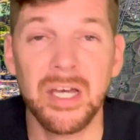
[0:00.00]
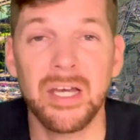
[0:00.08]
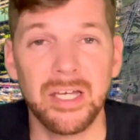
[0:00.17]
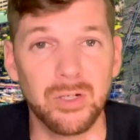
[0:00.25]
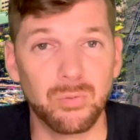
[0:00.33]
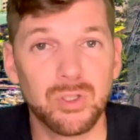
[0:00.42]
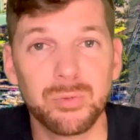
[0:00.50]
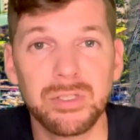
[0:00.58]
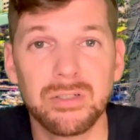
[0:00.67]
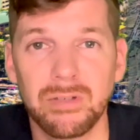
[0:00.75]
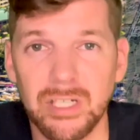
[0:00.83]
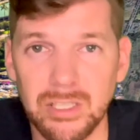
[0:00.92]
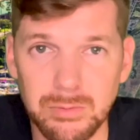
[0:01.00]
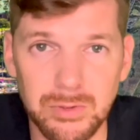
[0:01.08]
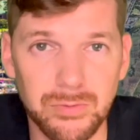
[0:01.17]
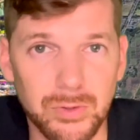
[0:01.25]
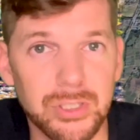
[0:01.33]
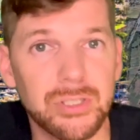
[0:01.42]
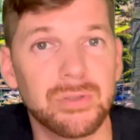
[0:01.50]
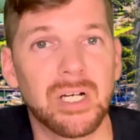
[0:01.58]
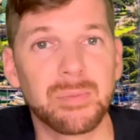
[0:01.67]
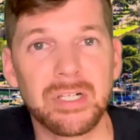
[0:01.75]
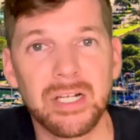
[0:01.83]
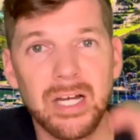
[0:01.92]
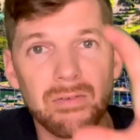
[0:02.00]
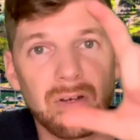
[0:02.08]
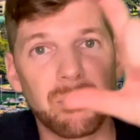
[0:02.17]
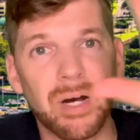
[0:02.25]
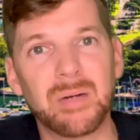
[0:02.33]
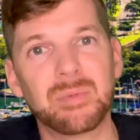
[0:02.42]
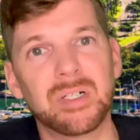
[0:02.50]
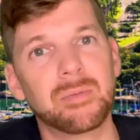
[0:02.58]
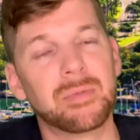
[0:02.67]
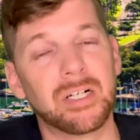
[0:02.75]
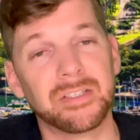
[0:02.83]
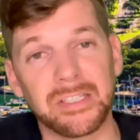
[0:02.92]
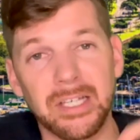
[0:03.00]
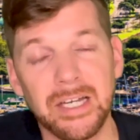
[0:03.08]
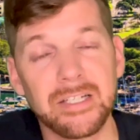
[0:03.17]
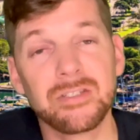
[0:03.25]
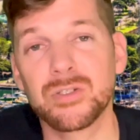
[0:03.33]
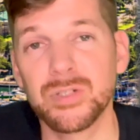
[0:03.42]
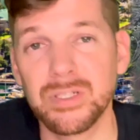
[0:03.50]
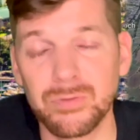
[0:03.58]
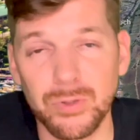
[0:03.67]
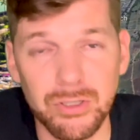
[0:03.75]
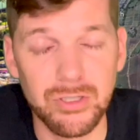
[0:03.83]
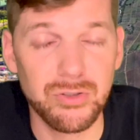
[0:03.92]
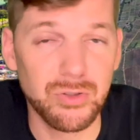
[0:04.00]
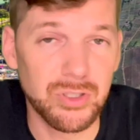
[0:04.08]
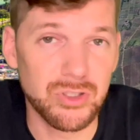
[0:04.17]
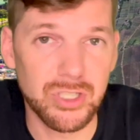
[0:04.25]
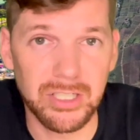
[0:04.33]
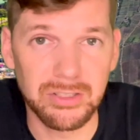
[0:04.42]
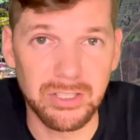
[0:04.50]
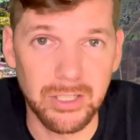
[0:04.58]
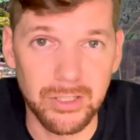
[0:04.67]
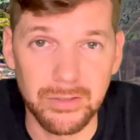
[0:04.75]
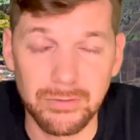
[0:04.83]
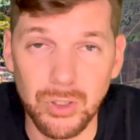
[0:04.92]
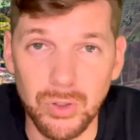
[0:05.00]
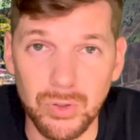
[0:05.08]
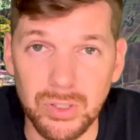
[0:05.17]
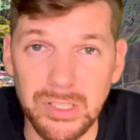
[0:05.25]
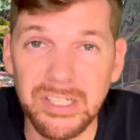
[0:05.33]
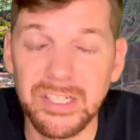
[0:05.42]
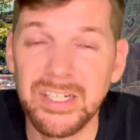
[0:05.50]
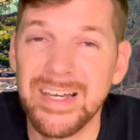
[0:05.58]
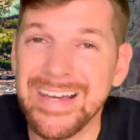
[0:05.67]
It will be available for you. I'm gonna have it pop up on the end screen for you and you can check out the area of Ko'olina.